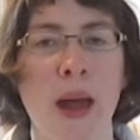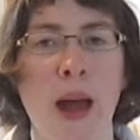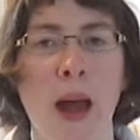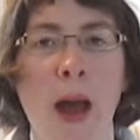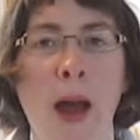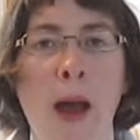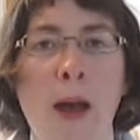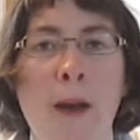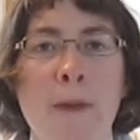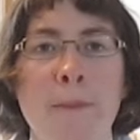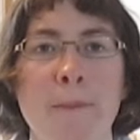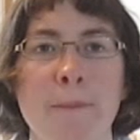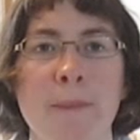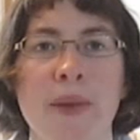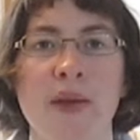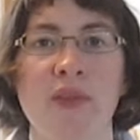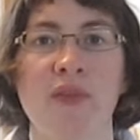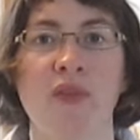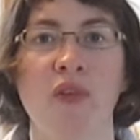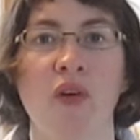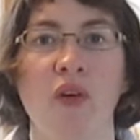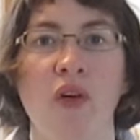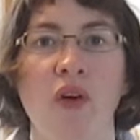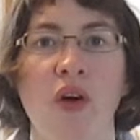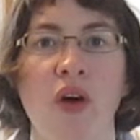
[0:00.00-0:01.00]

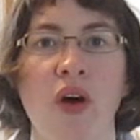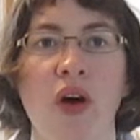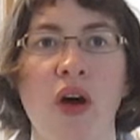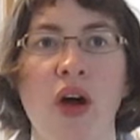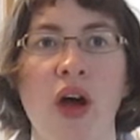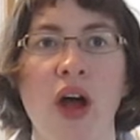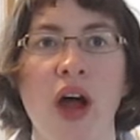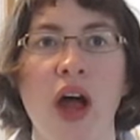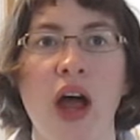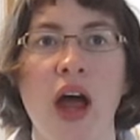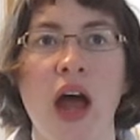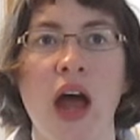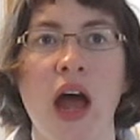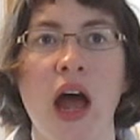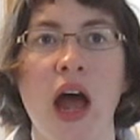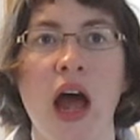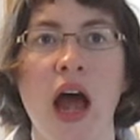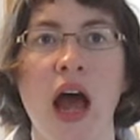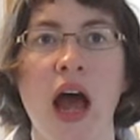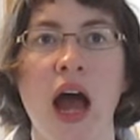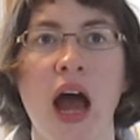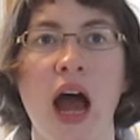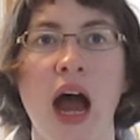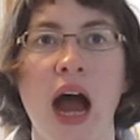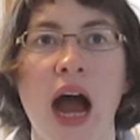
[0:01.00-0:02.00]
before
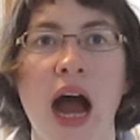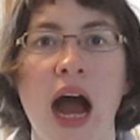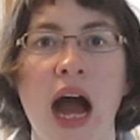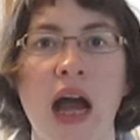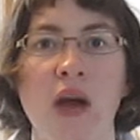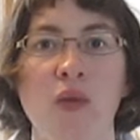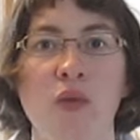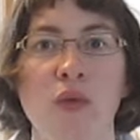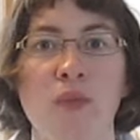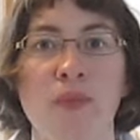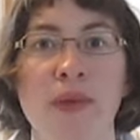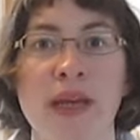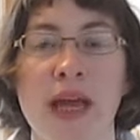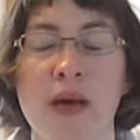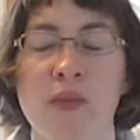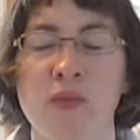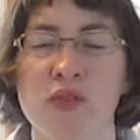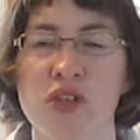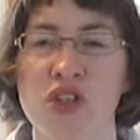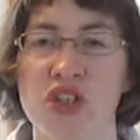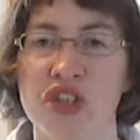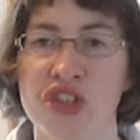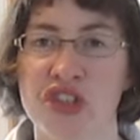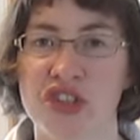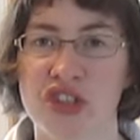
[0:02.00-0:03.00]
I will be able
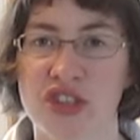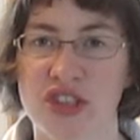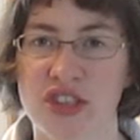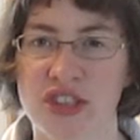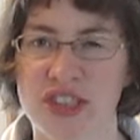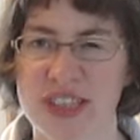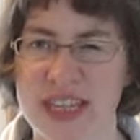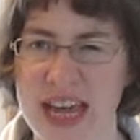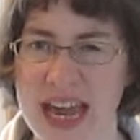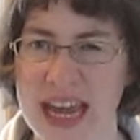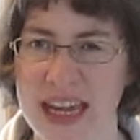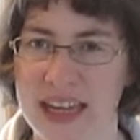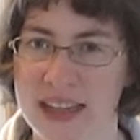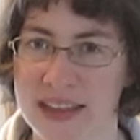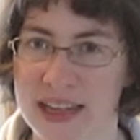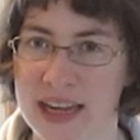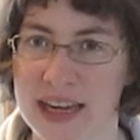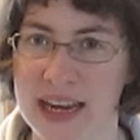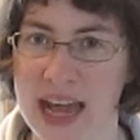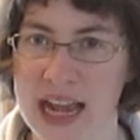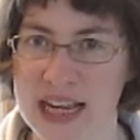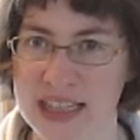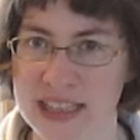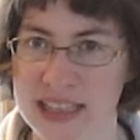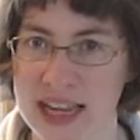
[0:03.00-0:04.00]
to sustain
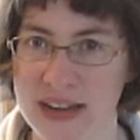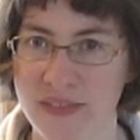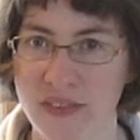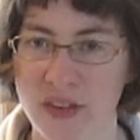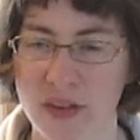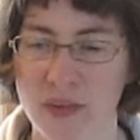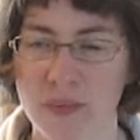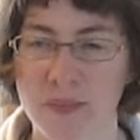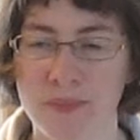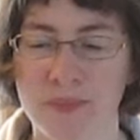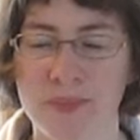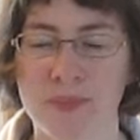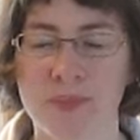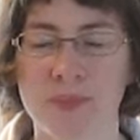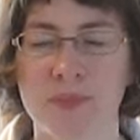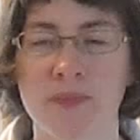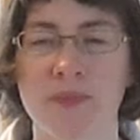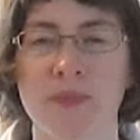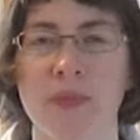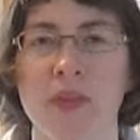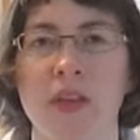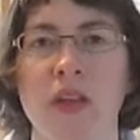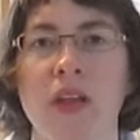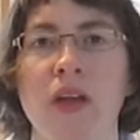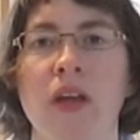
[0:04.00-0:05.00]
that next level.
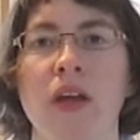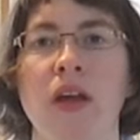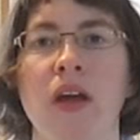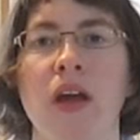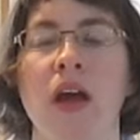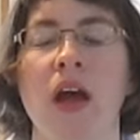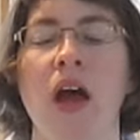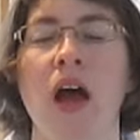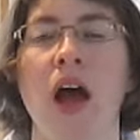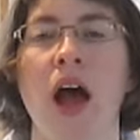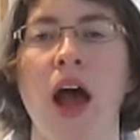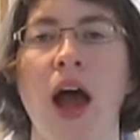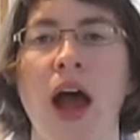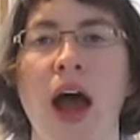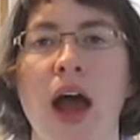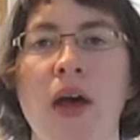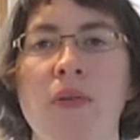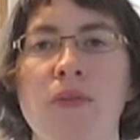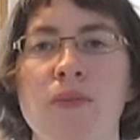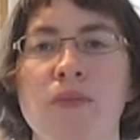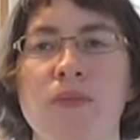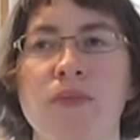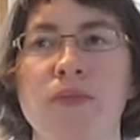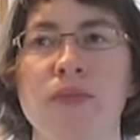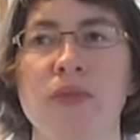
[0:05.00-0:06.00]

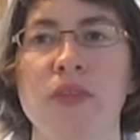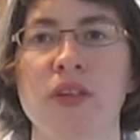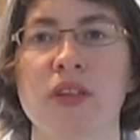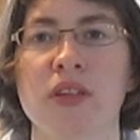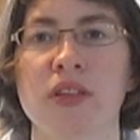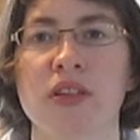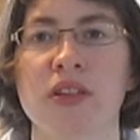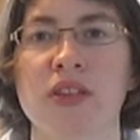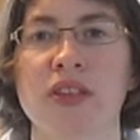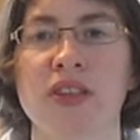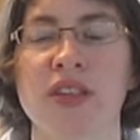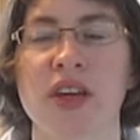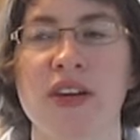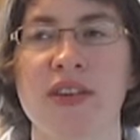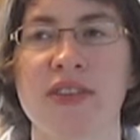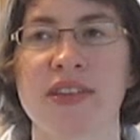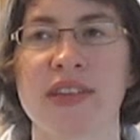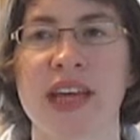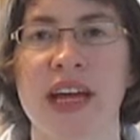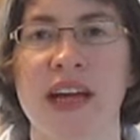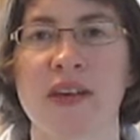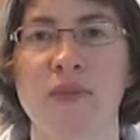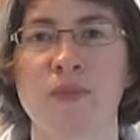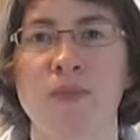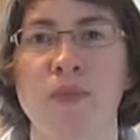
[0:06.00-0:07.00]
So for
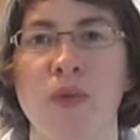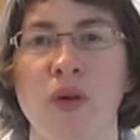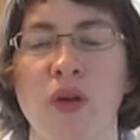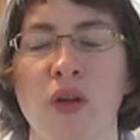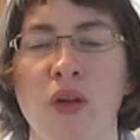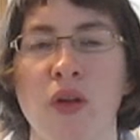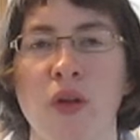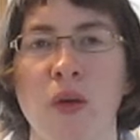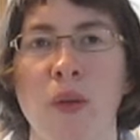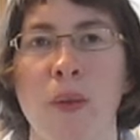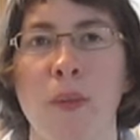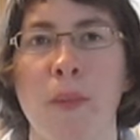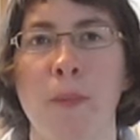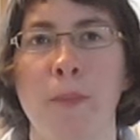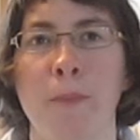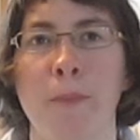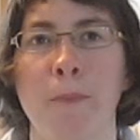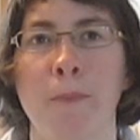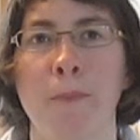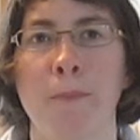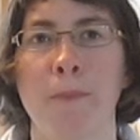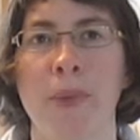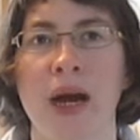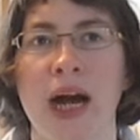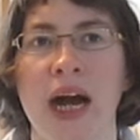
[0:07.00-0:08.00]
example,
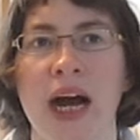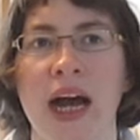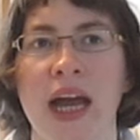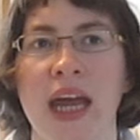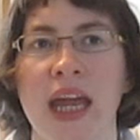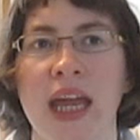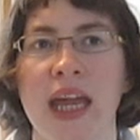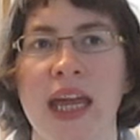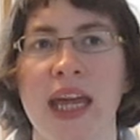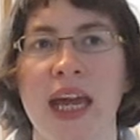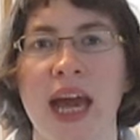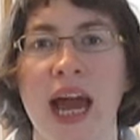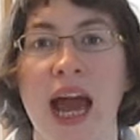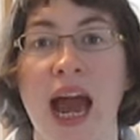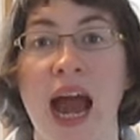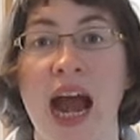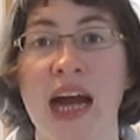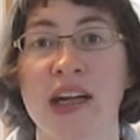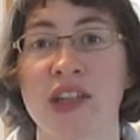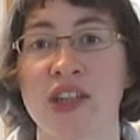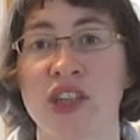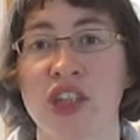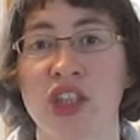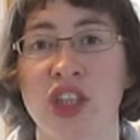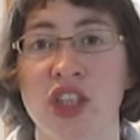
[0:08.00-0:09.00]
my
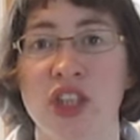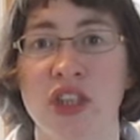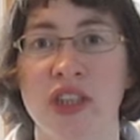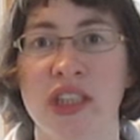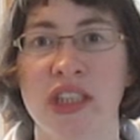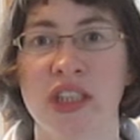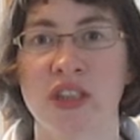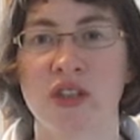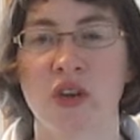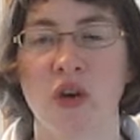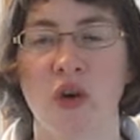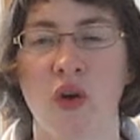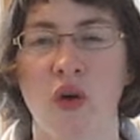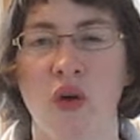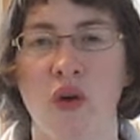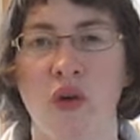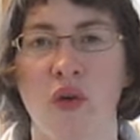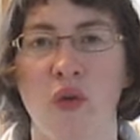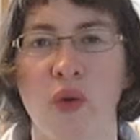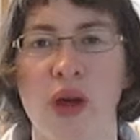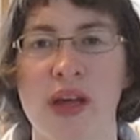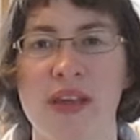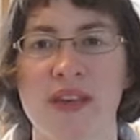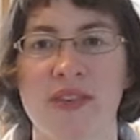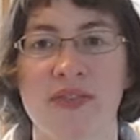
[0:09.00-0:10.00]
attitude is not
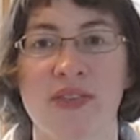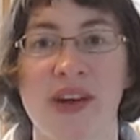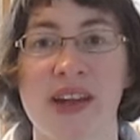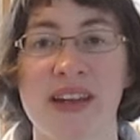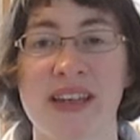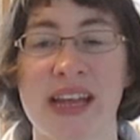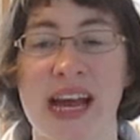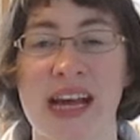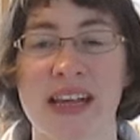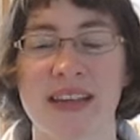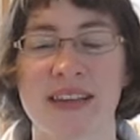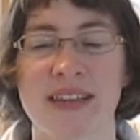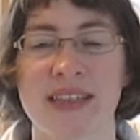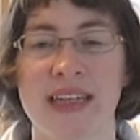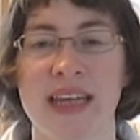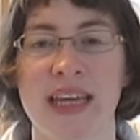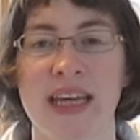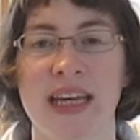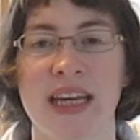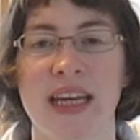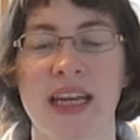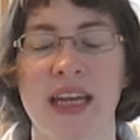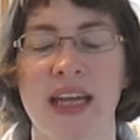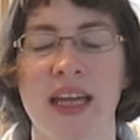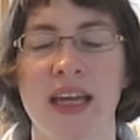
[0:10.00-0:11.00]
always
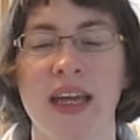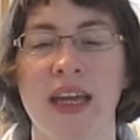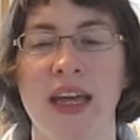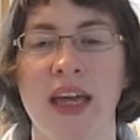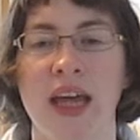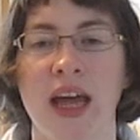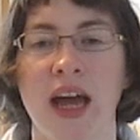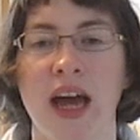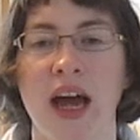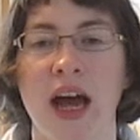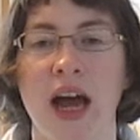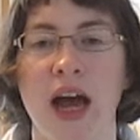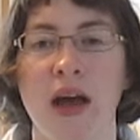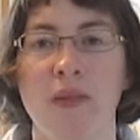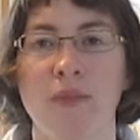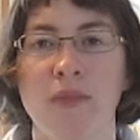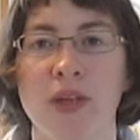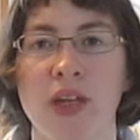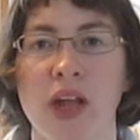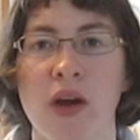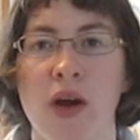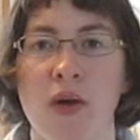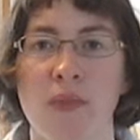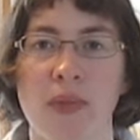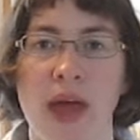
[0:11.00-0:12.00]
fantastic.
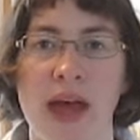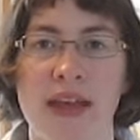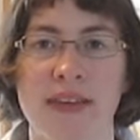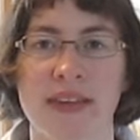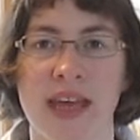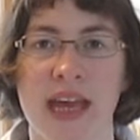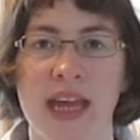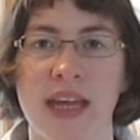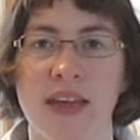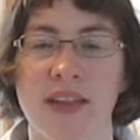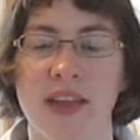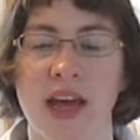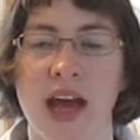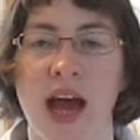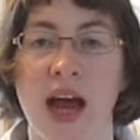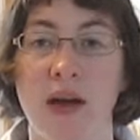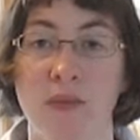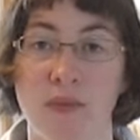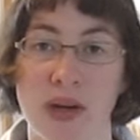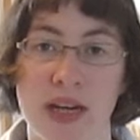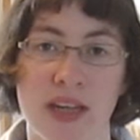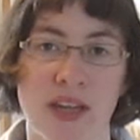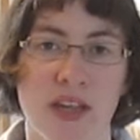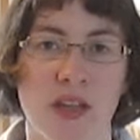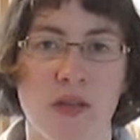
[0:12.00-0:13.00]
You know, I'm there saying that
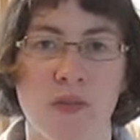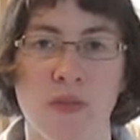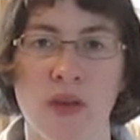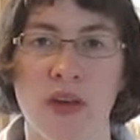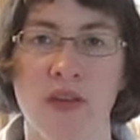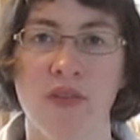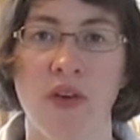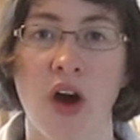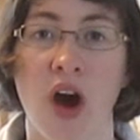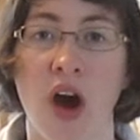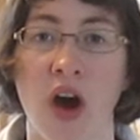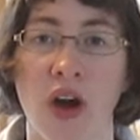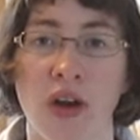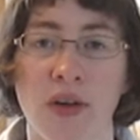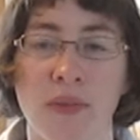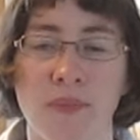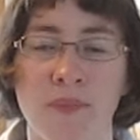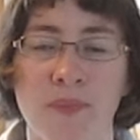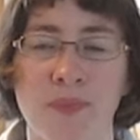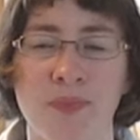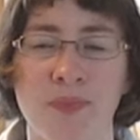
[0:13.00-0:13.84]
I'm ready to move on,